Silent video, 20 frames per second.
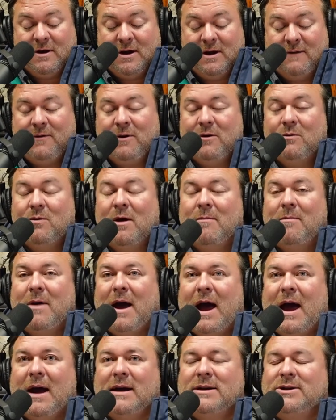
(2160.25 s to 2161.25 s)
if you went
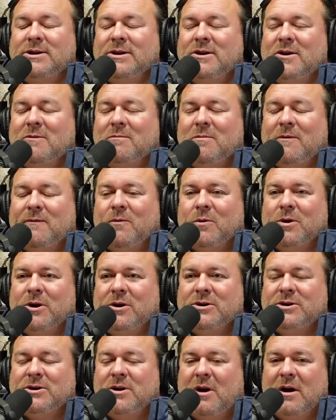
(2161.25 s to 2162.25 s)
back to before
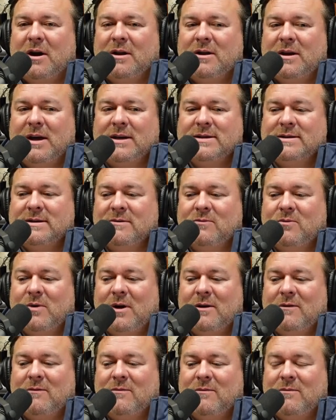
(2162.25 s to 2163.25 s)
you started this?
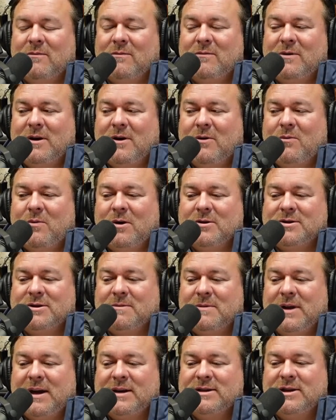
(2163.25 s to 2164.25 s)
What are
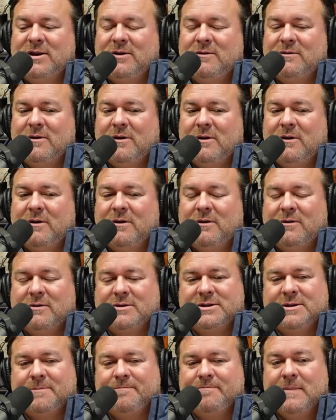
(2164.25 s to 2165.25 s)
some things that you learned, or
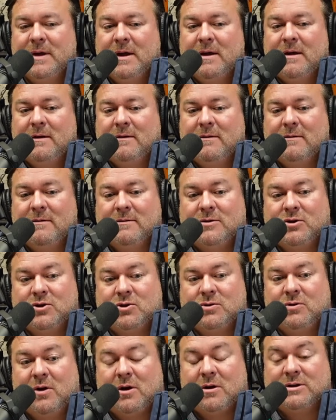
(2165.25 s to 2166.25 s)
some
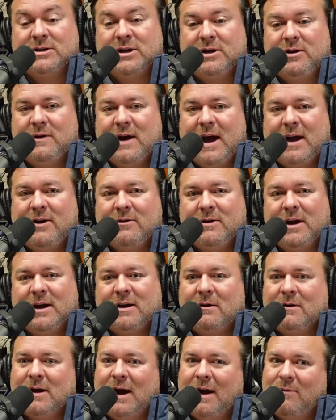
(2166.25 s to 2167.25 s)
struggles that you had? You're like,
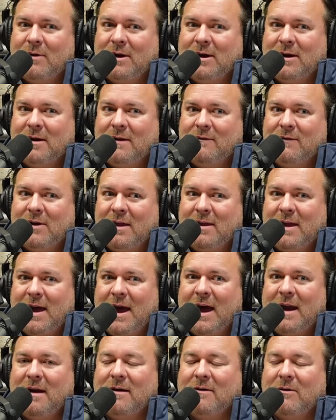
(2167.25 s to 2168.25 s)
okay, I wouldn't have done
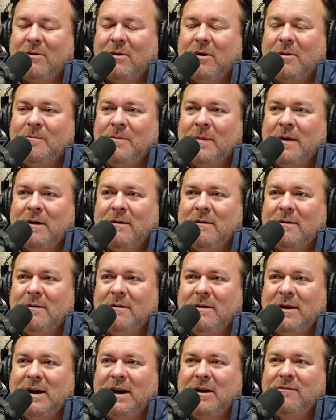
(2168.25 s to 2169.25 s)
that, or
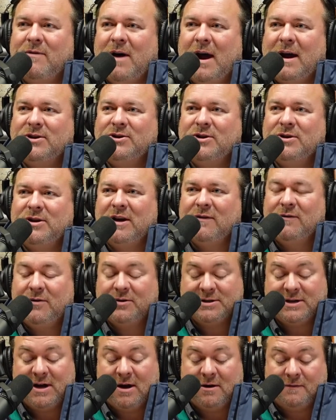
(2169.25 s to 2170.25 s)
any advice you'd give
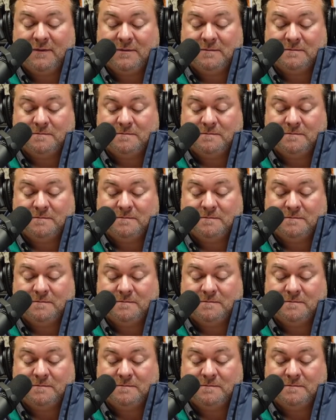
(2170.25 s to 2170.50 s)
yourself?